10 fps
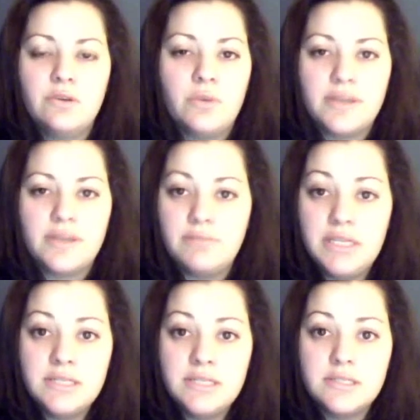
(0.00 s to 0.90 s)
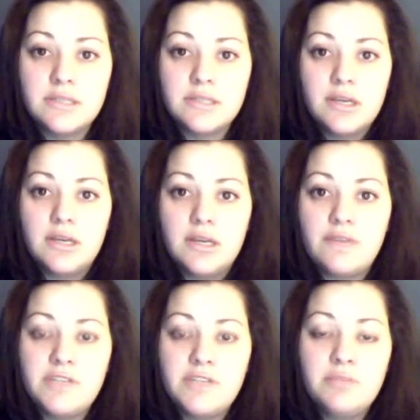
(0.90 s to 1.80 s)
know what that means.
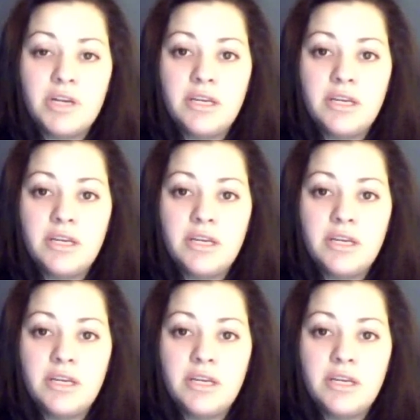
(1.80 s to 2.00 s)
If any